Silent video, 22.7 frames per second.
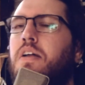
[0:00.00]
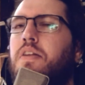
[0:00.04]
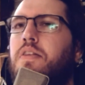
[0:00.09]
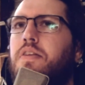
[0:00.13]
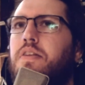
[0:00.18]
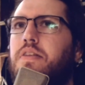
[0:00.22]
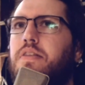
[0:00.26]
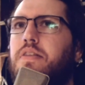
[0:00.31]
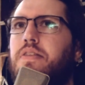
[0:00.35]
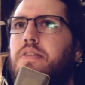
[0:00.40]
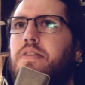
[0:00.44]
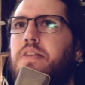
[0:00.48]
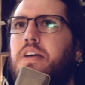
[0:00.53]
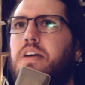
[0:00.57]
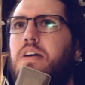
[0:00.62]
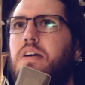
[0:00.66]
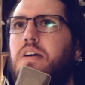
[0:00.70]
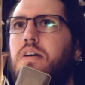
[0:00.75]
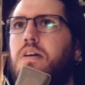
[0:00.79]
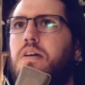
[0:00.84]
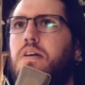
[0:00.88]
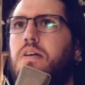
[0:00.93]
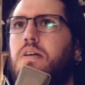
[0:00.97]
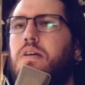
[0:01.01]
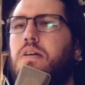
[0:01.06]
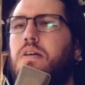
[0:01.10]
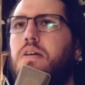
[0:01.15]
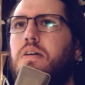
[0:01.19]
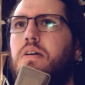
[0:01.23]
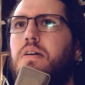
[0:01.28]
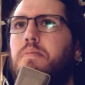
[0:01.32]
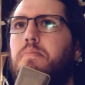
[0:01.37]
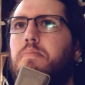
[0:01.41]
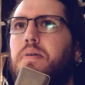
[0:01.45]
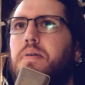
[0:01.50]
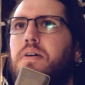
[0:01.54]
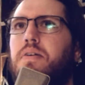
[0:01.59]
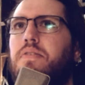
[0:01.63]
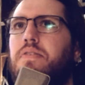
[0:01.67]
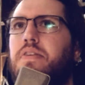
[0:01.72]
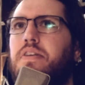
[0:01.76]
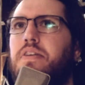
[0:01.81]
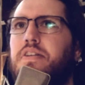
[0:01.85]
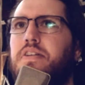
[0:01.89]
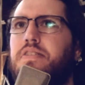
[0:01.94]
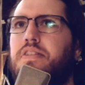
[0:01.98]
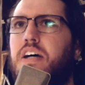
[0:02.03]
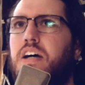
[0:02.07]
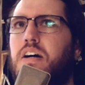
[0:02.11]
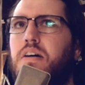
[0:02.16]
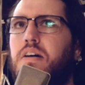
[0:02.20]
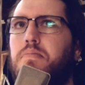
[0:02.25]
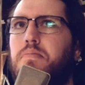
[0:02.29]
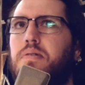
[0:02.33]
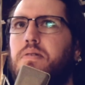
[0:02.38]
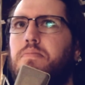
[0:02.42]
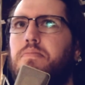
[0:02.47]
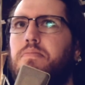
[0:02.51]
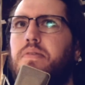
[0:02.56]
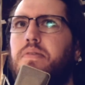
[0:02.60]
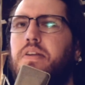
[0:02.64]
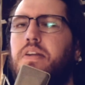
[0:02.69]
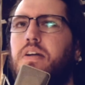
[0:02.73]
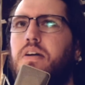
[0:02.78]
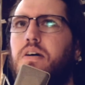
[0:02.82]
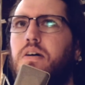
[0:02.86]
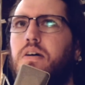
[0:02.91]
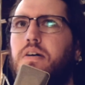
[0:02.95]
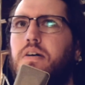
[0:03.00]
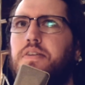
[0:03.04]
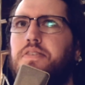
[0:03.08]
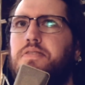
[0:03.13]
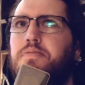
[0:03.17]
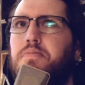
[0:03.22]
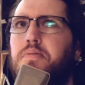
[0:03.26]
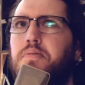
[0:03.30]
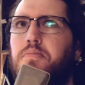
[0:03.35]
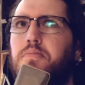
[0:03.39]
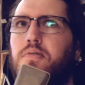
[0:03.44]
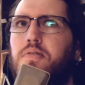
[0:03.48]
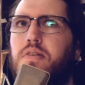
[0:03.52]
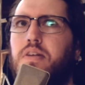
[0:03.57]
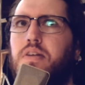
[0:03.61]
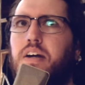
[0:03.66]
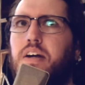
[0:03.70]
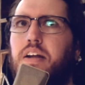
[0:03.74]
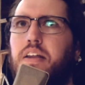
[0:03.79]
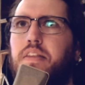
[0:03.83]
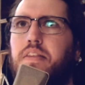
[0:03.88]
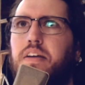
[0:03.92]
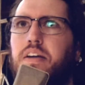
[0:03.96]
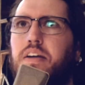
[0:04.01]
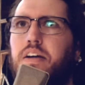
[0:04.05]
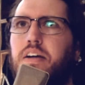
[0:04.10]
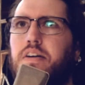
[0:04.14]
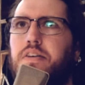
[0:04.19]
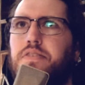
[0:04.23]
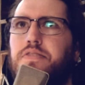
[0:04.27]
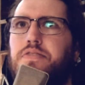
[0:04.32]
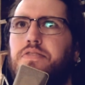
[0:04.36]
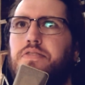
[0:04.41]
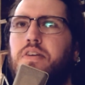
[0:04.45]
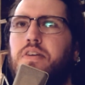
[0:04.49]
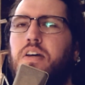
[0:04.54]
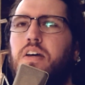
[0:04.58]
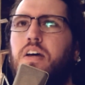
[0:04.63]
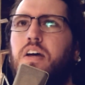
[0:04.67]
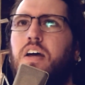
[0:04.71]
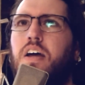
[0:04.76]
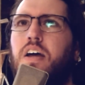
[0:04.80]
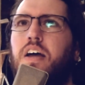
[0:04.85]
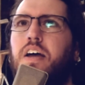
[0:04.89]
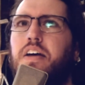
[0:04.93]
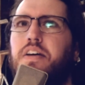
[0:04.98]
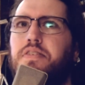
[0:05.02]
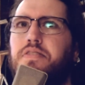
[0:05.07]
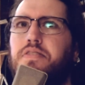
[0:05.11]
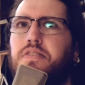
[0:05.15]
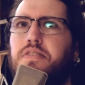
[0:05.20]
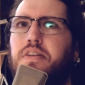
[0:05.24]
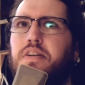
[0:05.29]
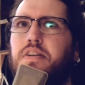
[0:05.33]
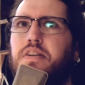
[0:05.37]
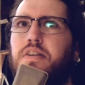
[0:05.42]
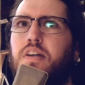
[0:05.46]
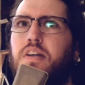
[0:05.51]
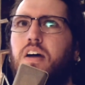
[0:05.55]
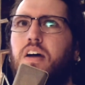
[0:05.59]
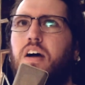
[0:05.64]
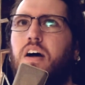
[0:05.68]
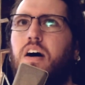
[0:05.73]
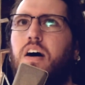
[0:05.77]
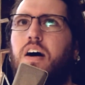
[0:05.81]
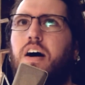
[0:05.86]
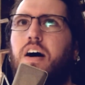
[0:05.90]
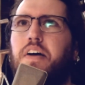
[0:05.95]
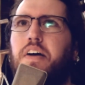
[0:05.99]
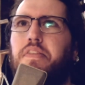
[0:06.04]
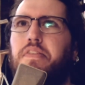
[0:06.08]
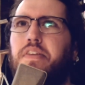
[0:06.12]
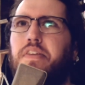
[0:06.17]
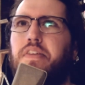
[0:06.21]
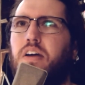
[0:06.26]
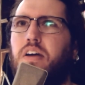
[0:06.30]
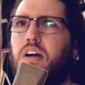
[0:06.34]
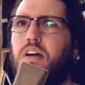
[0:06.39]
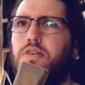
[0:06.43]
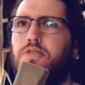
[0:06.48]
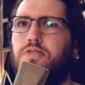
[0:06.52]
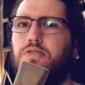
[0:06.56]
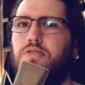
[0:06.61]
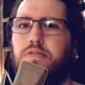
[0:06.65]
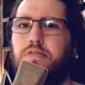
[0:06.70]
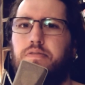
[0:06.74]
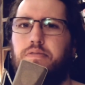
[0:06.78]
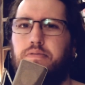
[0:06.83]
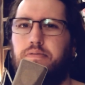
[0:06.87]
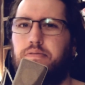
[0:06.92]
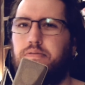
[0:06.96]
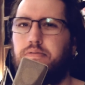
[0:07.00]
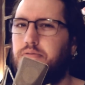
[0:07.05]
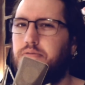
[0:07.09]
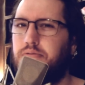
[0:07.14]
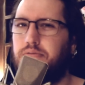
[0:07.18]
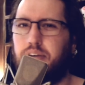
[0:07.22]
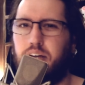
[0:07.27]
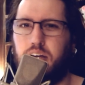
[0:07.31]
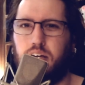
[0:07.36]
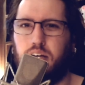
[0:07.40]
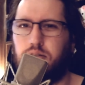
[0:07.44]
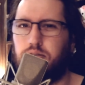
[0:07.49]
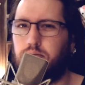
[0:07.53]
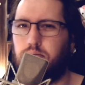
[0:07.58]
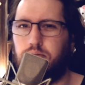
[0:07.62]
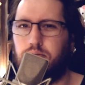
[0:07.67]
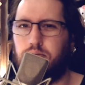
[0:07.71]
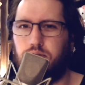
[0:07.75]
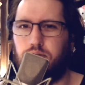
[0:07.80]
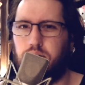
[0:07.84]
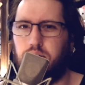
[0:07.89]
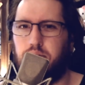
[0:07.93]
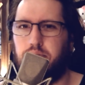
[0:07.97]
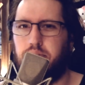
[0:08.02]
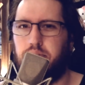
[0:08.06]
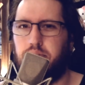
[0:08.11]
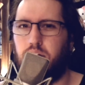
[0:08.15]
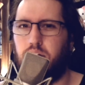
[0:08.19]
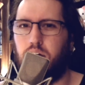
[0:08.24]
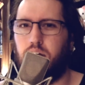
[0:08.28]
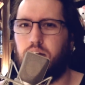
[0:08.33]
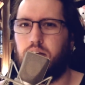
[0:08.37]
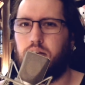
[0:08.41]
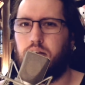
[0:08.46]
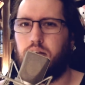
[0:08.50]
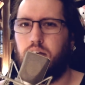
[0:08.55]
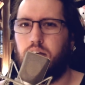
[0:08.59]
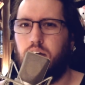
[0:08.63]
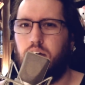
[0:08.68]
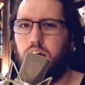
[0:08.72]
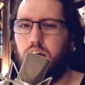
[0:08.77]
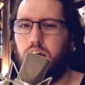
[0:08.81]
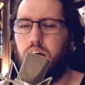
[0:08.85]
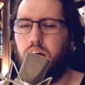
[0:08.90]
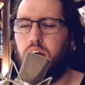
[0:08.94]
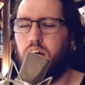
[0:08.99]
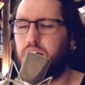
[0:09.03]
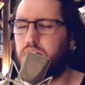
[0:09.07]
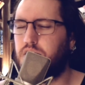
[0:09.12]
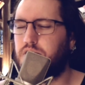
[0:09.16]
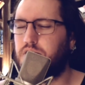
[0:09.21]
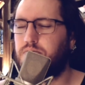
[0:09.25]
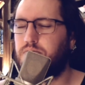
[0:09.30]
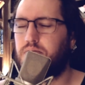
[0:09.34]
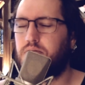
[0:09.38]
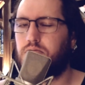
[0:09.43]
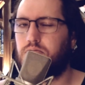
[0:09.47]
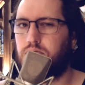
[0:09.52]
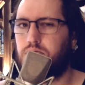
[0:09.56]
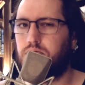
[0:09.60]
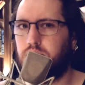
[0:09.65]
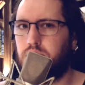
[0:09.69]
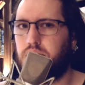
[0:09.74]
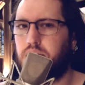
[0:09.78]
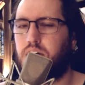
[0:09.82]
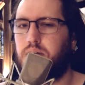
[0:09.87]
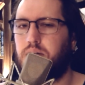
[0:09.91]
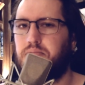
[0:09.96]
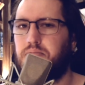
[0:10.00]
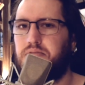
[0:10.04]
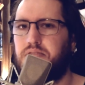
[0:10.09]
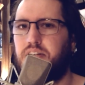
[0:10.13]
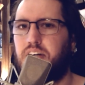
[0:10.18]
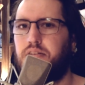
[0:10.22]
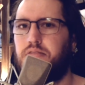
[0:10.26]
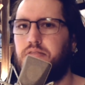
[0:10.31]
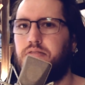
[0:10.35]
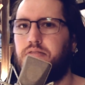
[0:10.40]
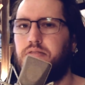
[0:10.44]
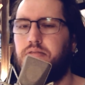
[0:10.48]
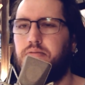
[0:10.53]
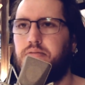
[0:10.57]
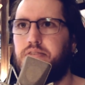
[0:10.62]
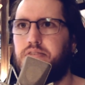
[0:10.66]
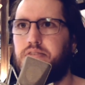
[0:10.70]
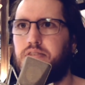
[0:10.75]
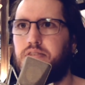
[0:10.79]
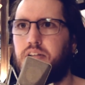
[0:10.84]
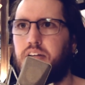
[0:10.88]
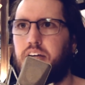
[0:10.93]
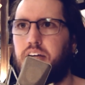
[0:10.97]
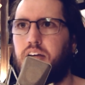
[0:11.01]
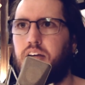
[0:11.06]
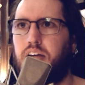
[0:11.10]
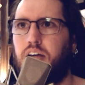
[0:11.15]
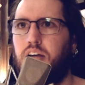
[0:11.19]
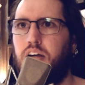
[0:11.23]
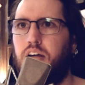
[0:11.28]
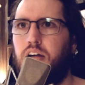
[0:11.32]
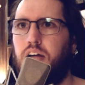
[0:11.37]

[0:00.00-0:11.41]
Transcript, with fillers: the thing about this album that haunts me more than anything else is that I think I just failed to achieve that think that's what it really comes down to is like